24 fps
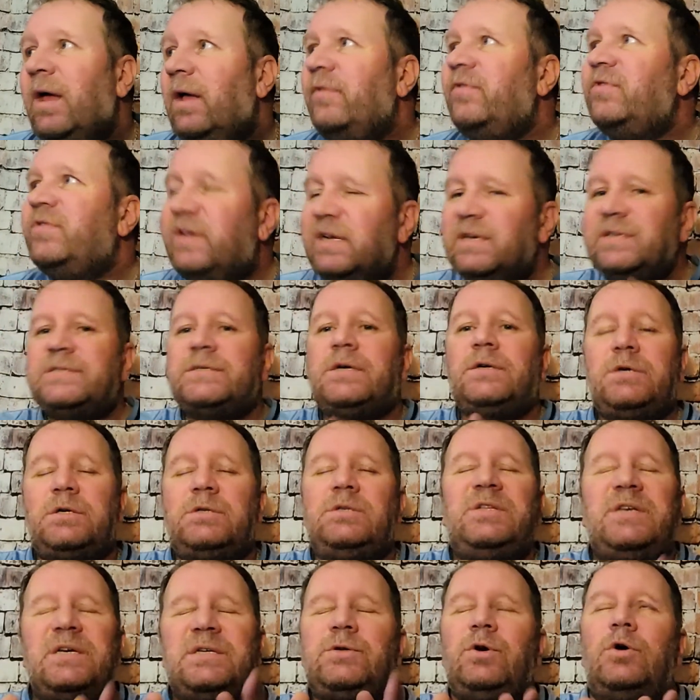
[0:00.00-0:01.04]
This
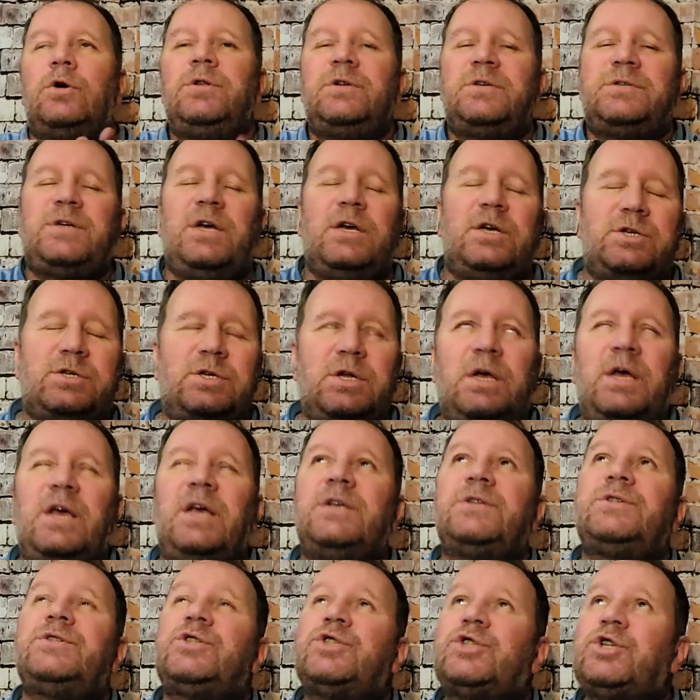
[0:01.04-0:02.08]
organization
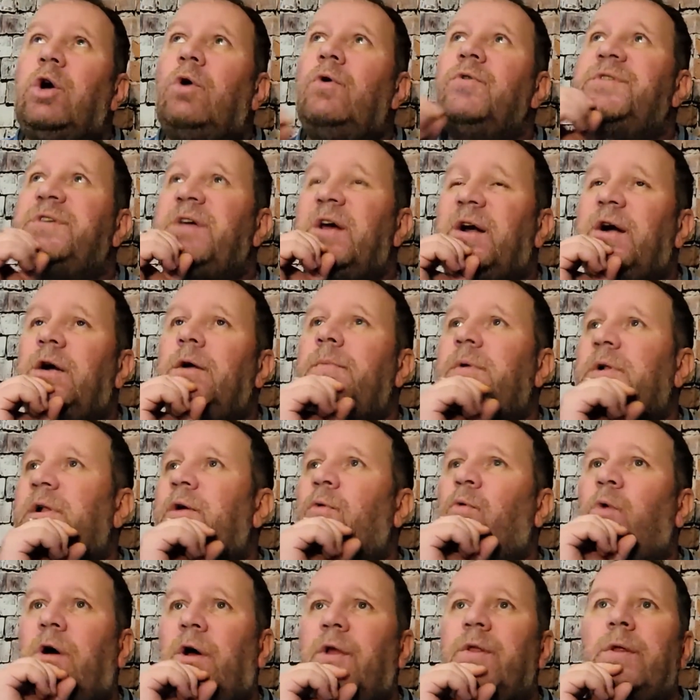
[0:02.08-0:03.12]
is so terribly
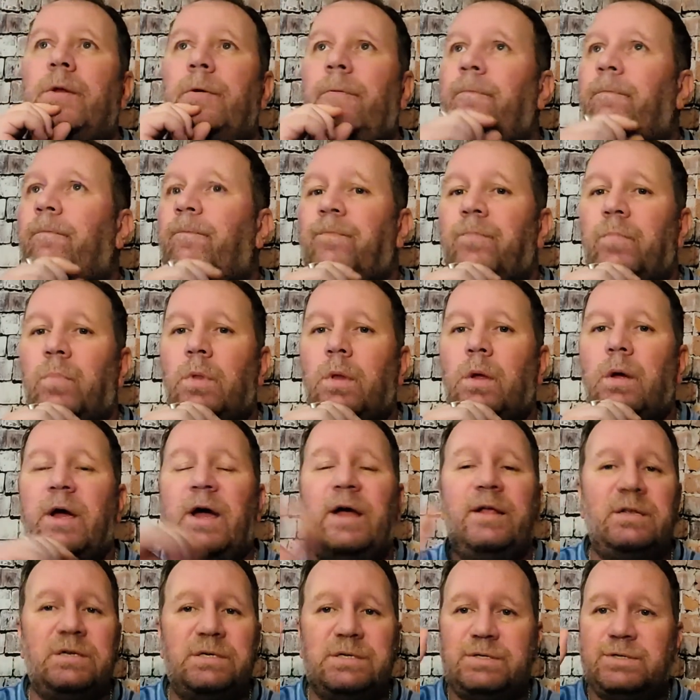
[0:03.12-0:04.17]
run,
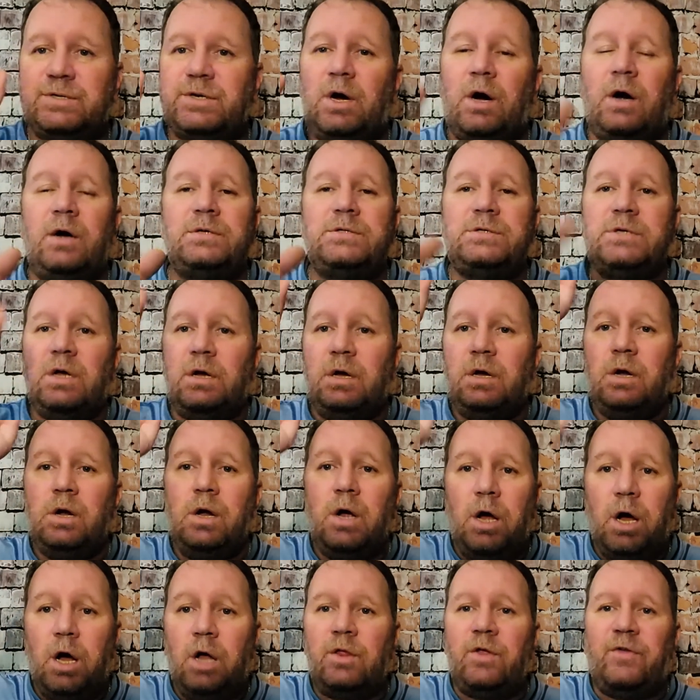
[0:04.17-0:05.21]
and it starts
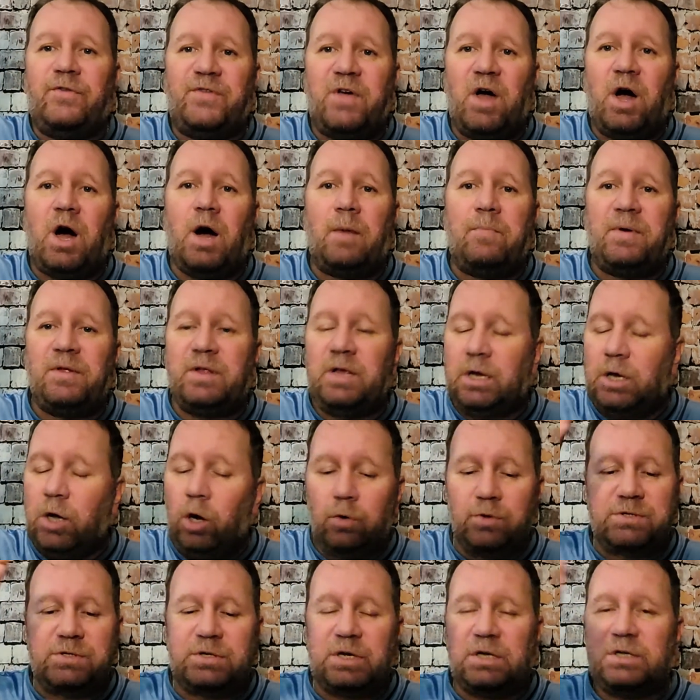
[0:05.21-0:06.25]
on the top and
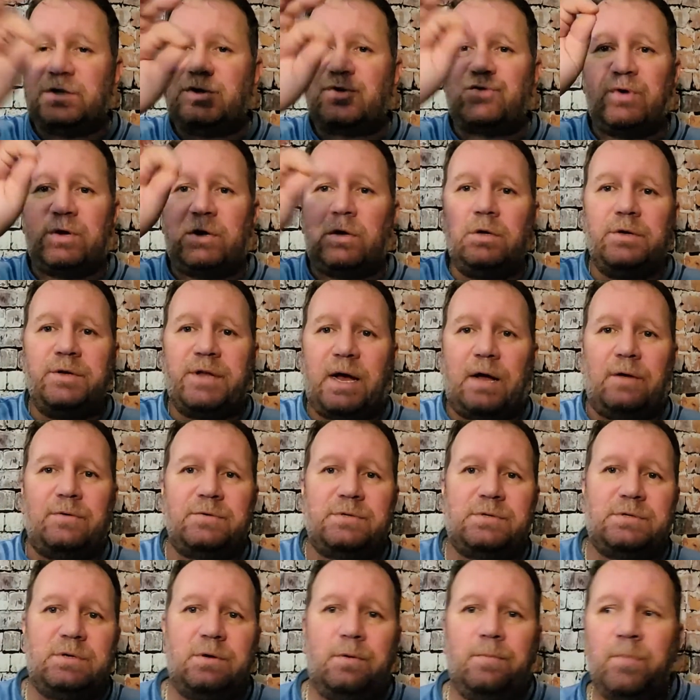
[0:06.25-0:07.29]
it trickle
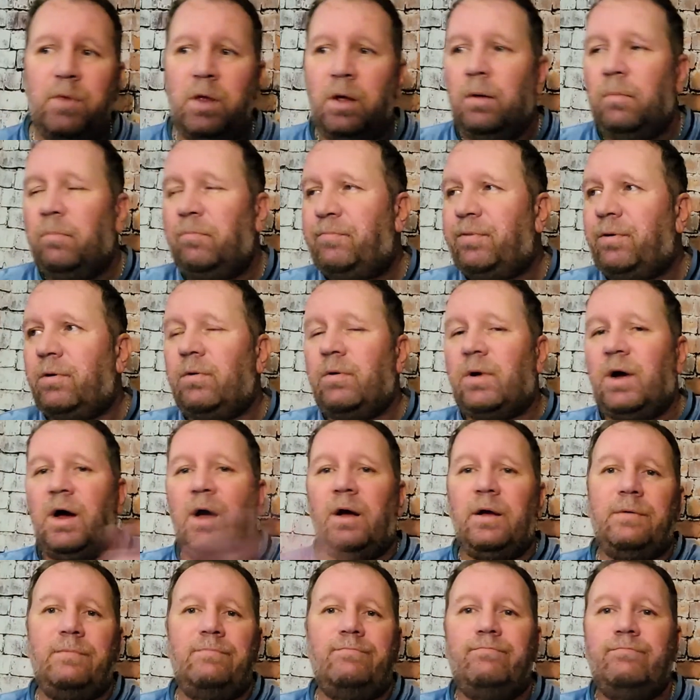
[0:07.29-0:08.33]
downs.
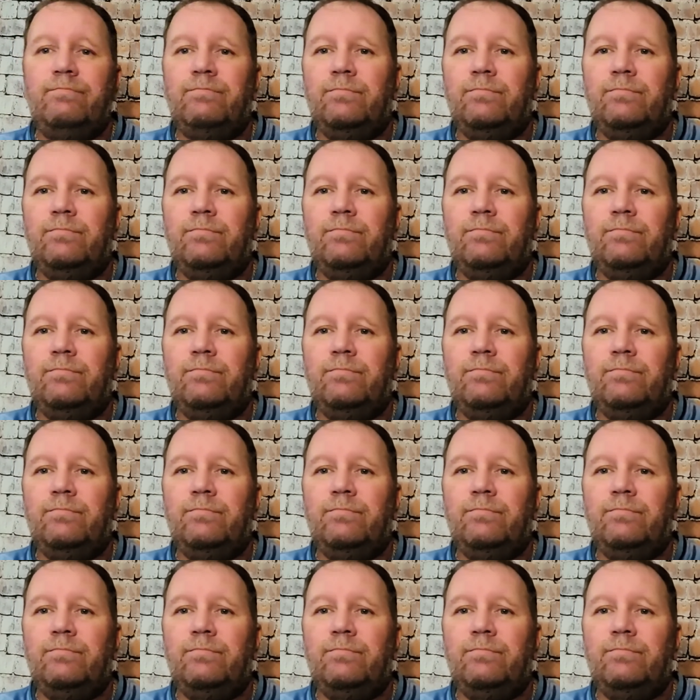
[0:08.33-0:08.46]
Parag,